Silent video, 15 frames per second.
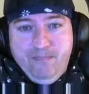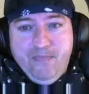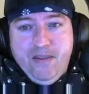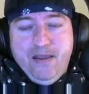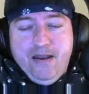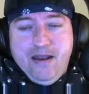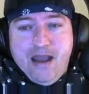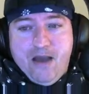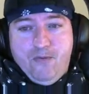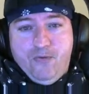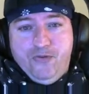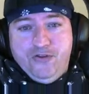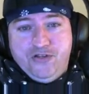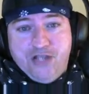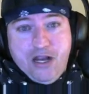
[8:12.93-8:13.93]
Now, will
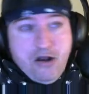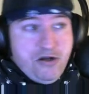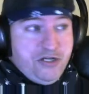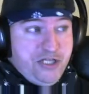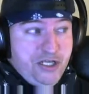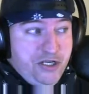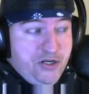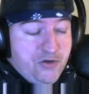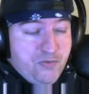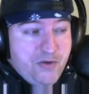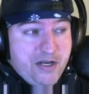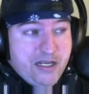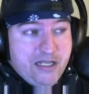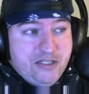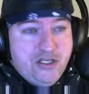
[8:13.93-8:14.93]
this guarantee your win
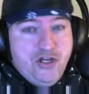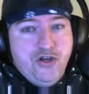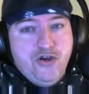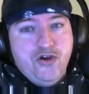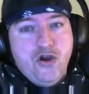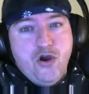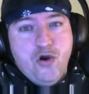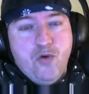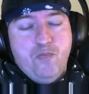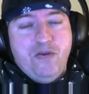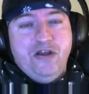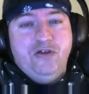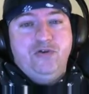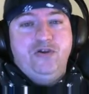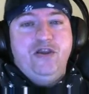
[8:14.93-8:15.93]
against it? No, but
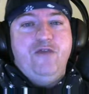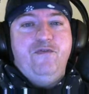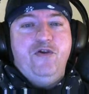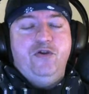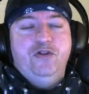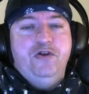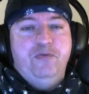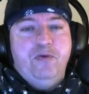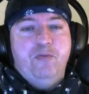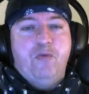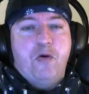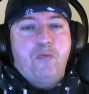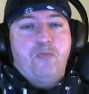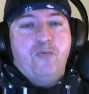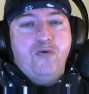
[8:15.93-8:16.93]
it'll give you a little bit more
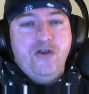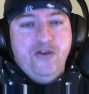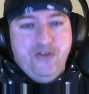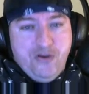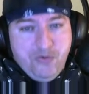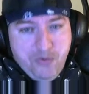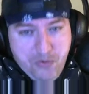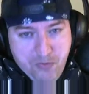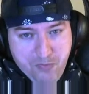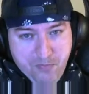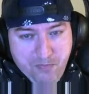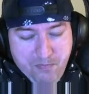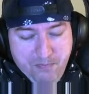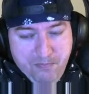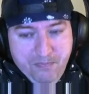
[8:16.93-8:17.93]
breathing room.
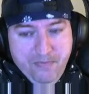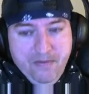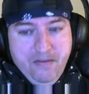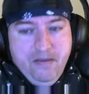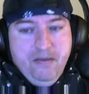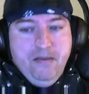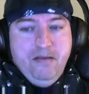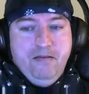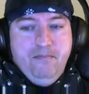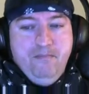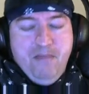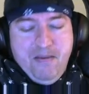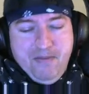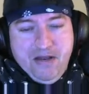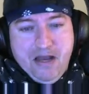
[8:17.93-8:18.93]

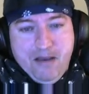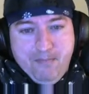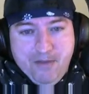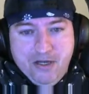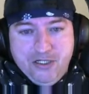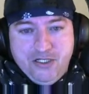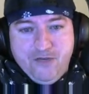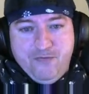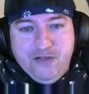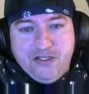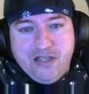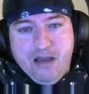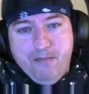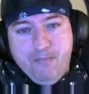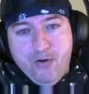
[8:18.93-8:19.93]
Maybe not much if he's
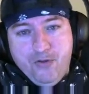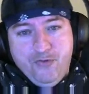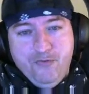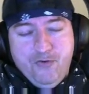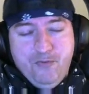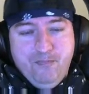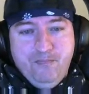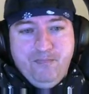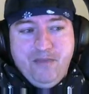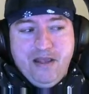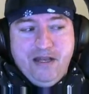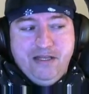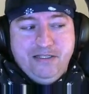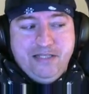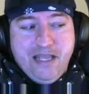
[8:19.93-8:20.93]
got both of them in
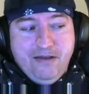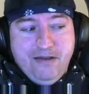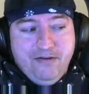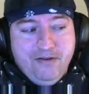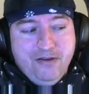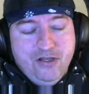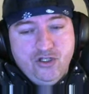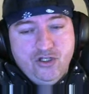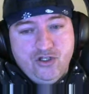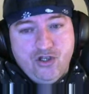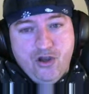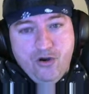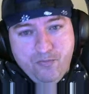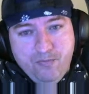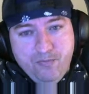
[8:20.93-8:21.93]
his hand.
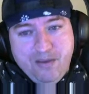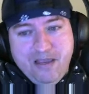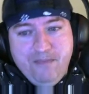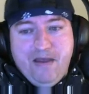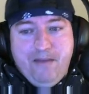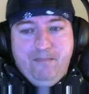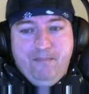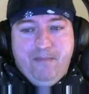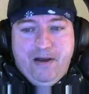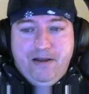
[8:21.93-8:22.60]
So keep that in mind.